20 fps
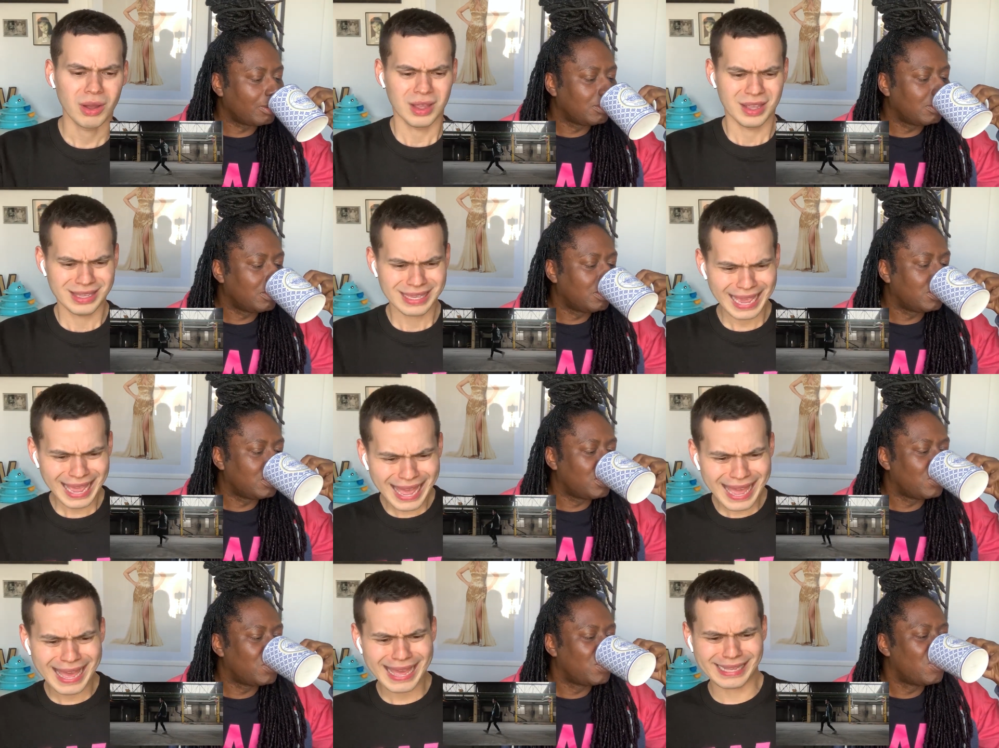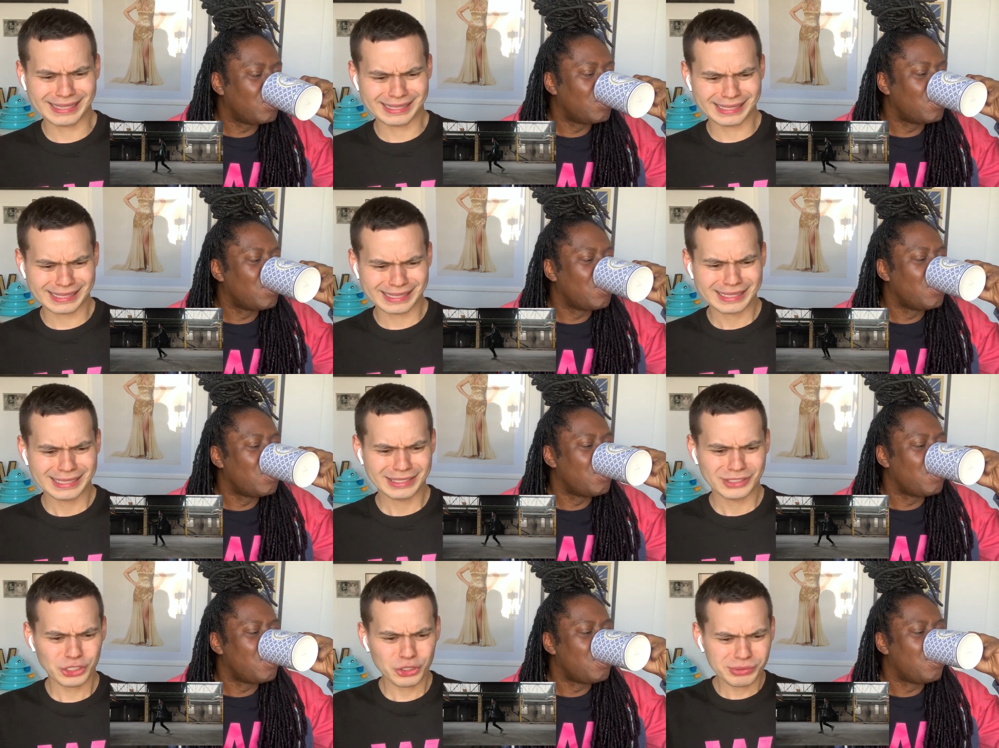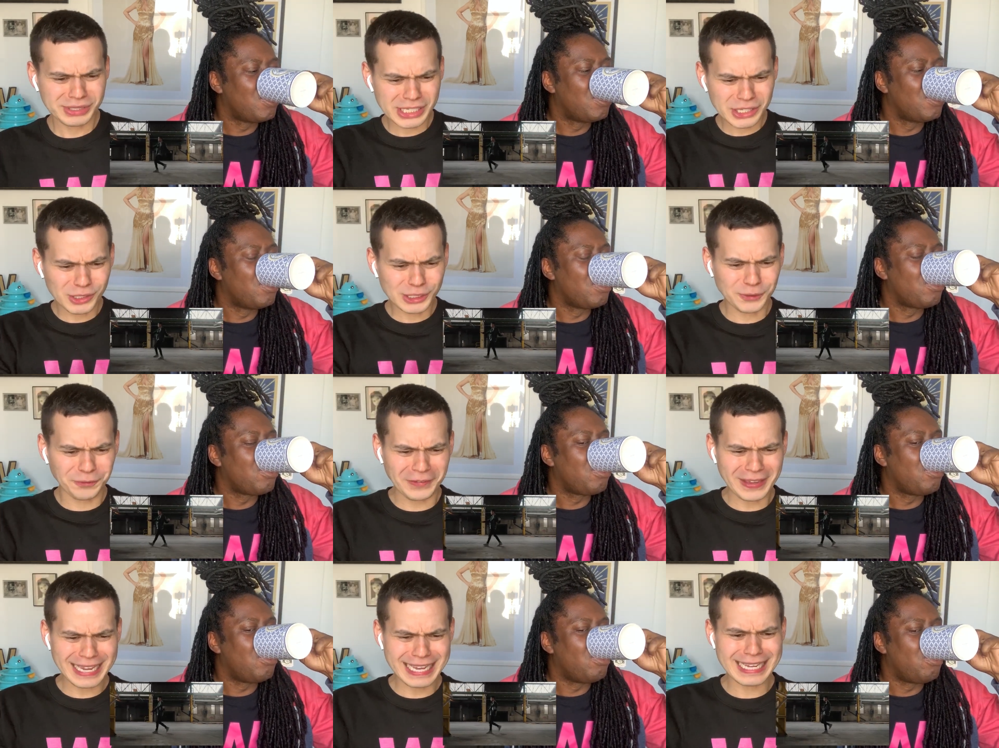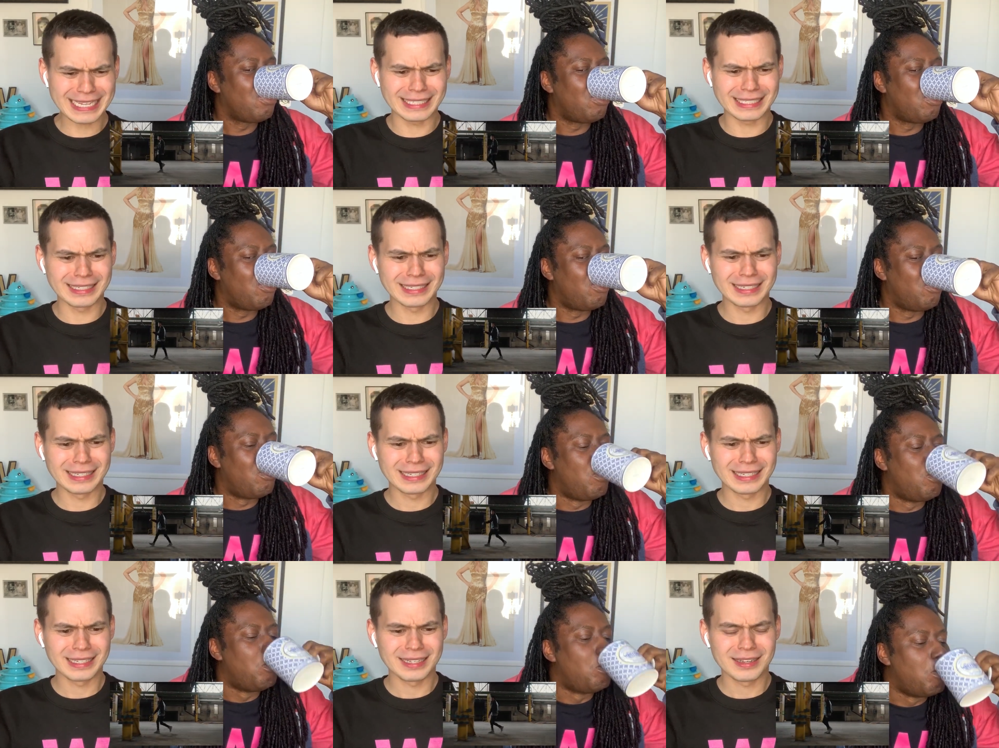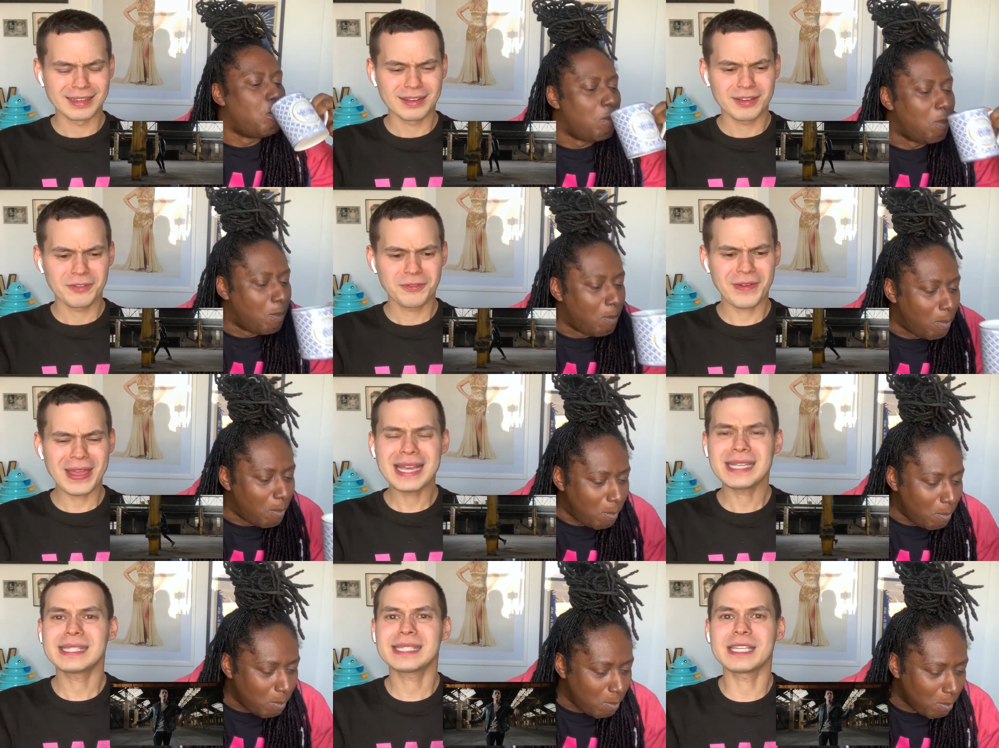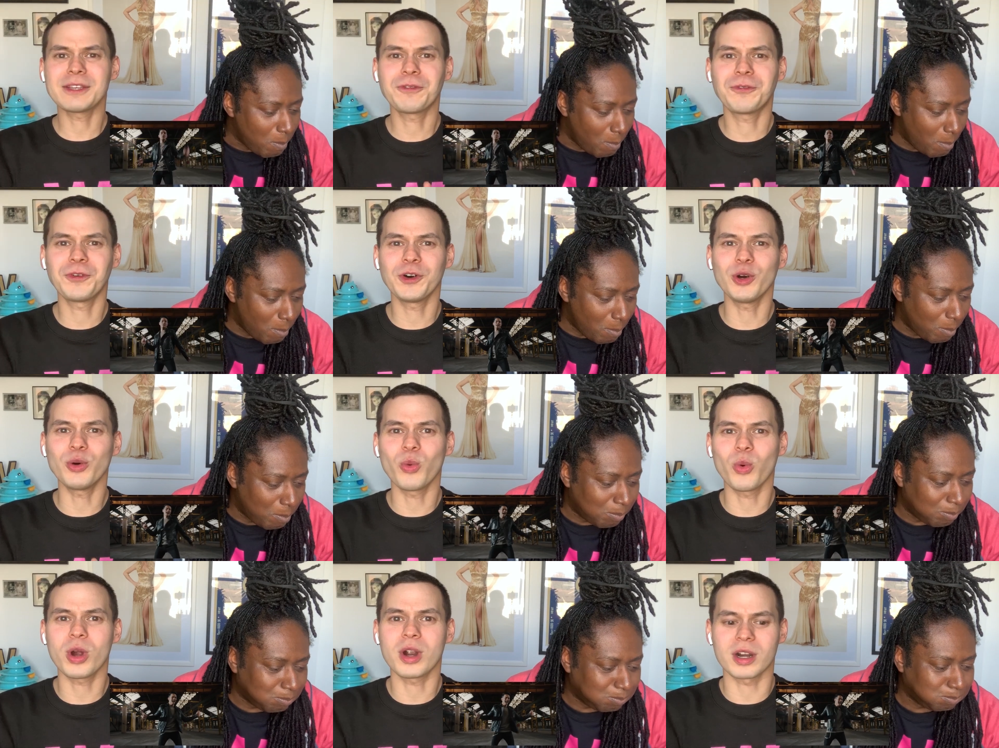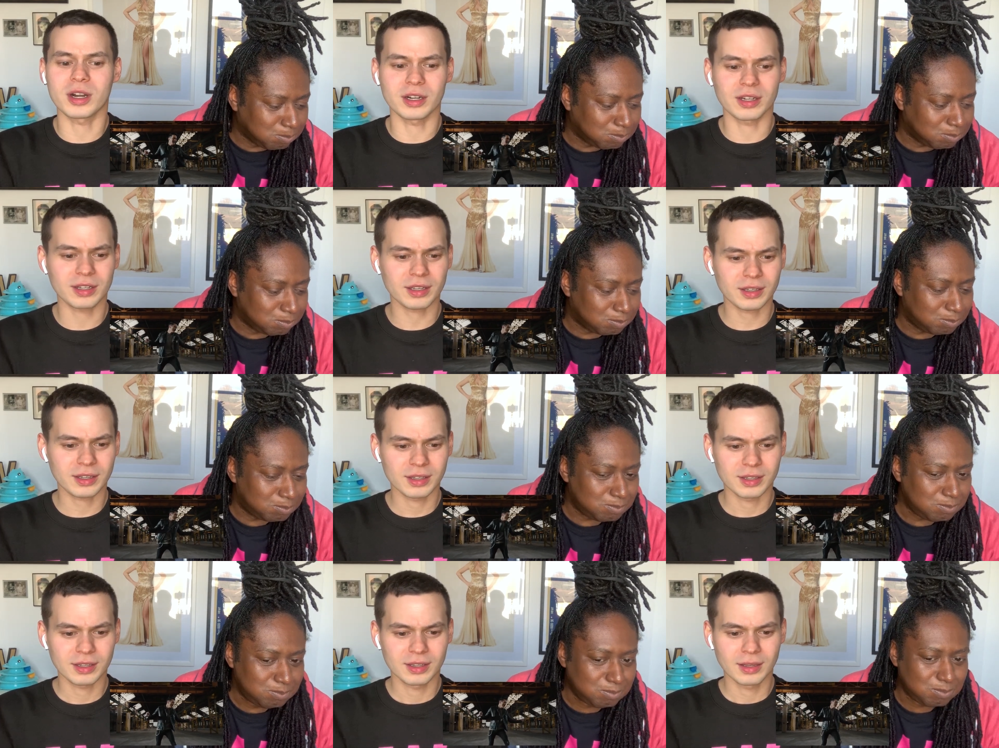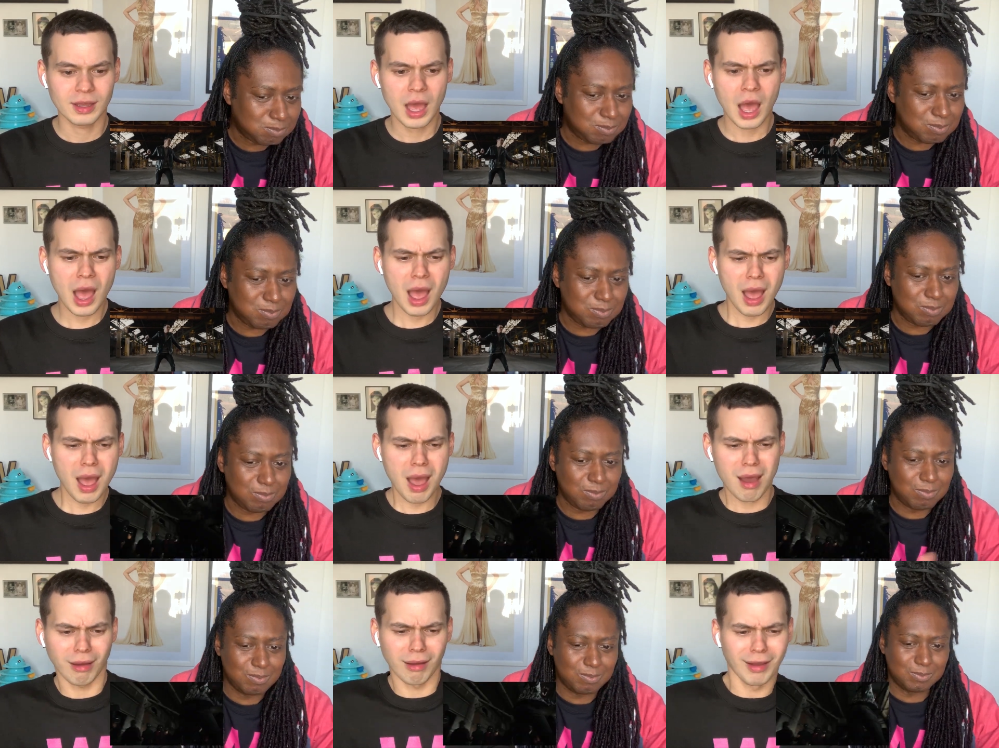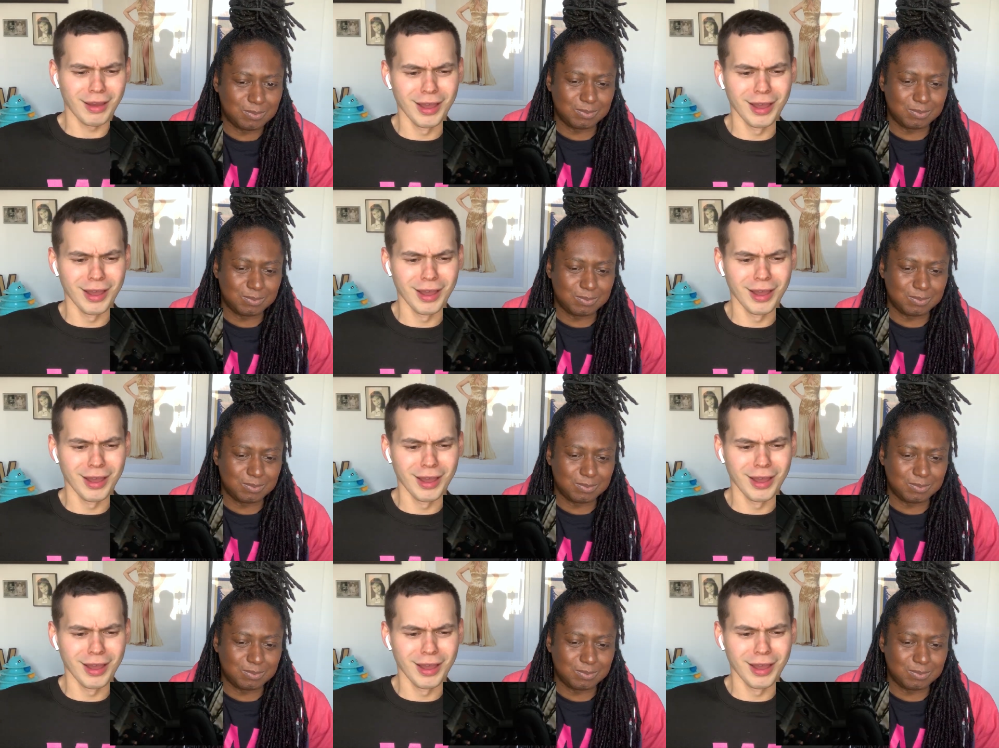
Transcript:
Speaker 1: Yes! Do you see those feet? Fancy footwork. Oh!